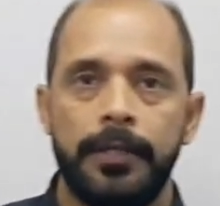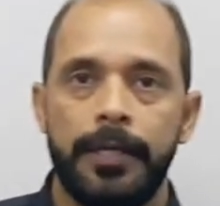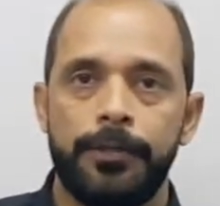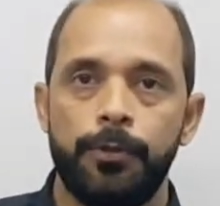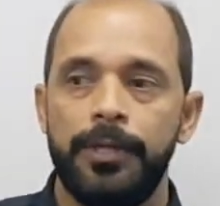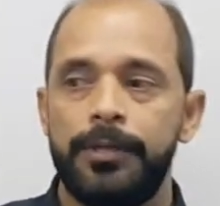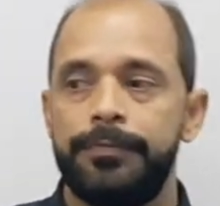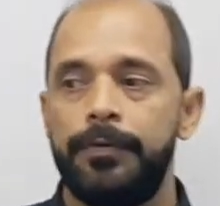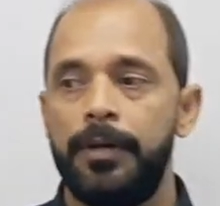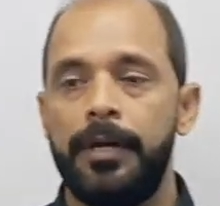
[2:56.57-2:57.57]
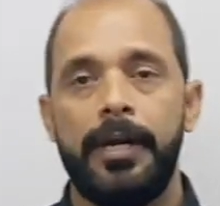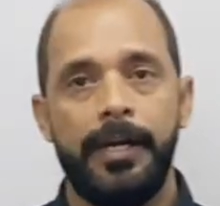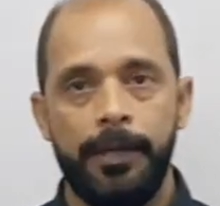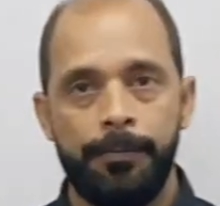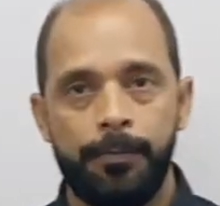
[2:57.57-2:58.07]
that you need for
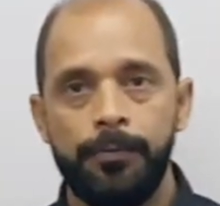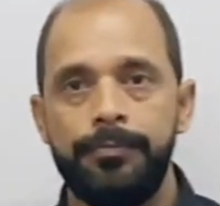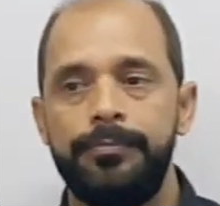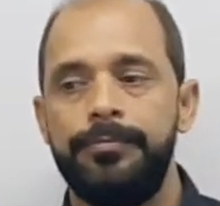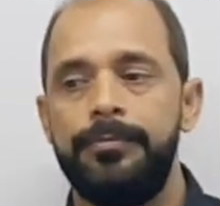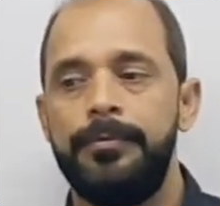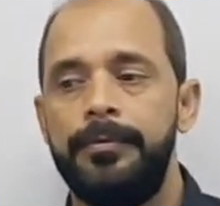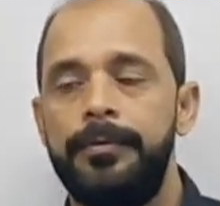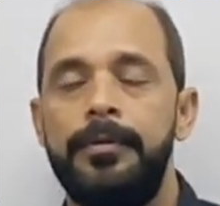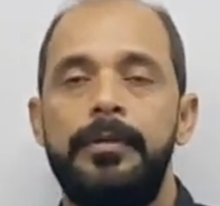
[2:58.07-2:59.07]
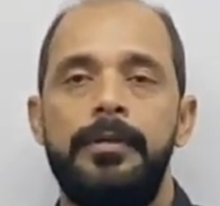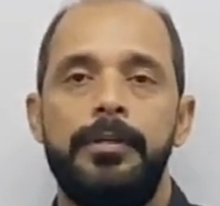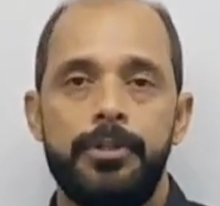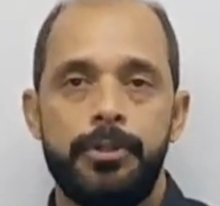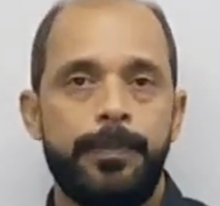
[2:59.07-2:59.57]
ID proof,
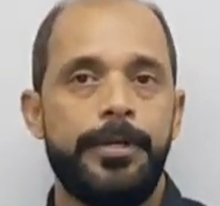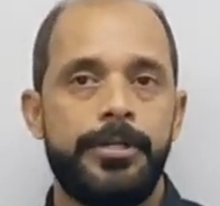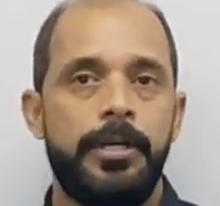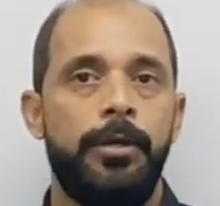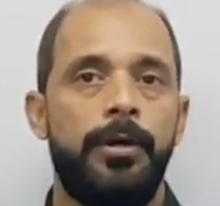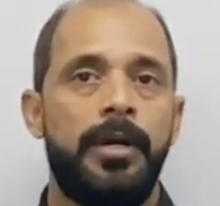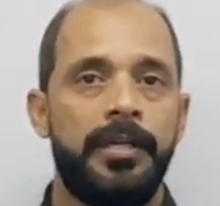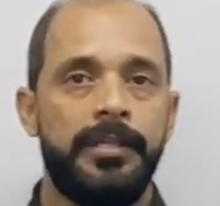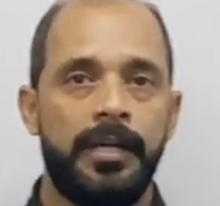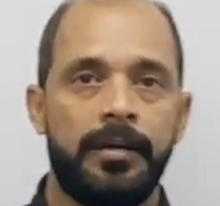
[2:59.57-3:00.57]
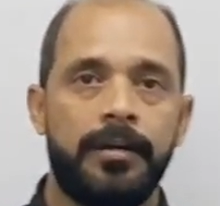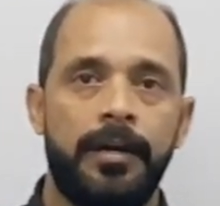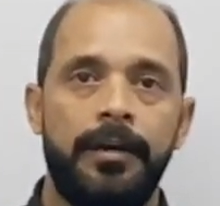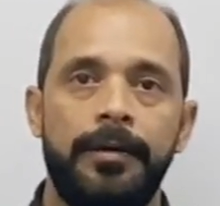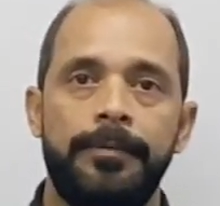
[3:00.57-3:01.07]
especially your Aadhaar card.